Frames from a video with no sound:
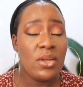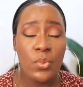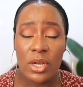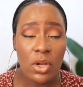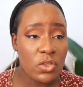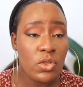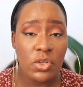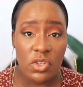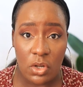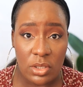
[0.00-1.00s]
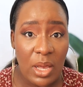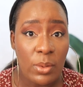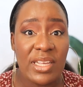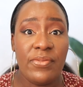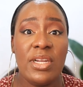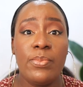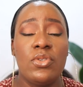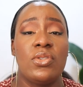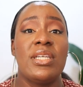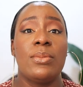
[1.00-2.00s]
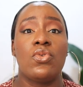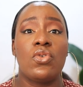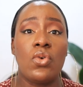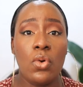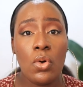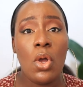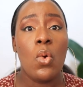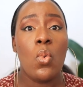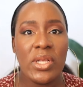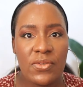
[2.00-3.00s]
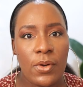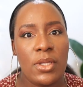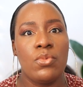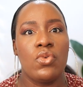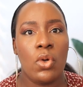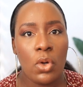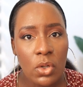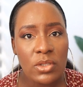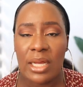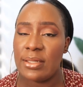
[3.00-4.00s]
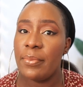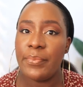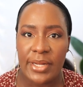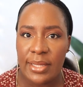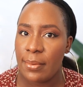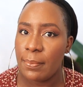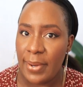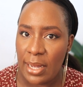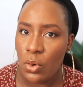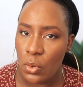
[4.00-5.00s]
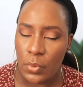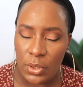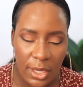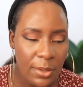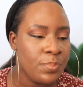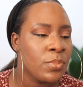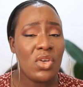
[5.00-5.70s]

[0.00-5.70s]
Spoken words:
Anyway, long story short, I was available to take him to school, wait for him to close, and then bring him back home, okay.